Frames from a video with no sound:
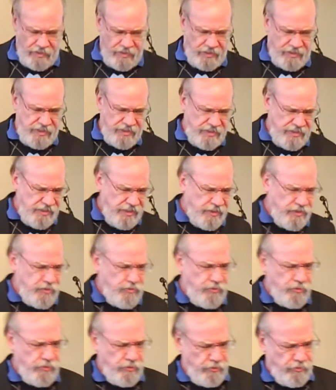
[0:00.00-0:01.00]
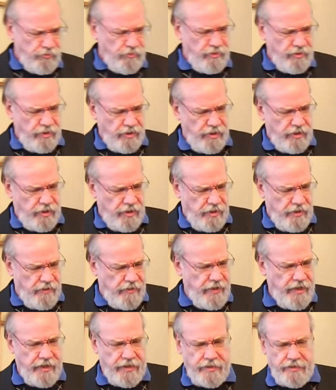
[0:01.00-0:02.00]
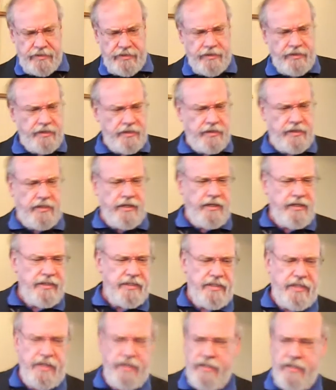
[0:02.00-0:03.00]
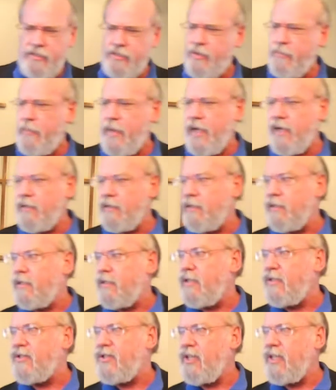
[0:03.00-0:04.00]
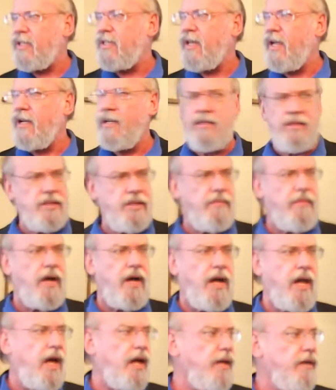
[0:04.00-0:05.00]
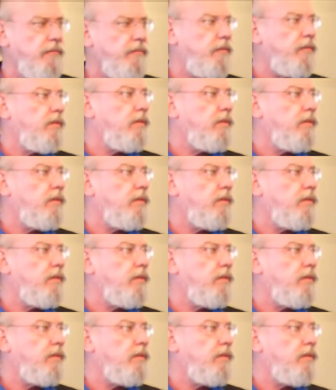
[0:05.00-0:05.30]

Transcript: is it true that God cares about the details of our life?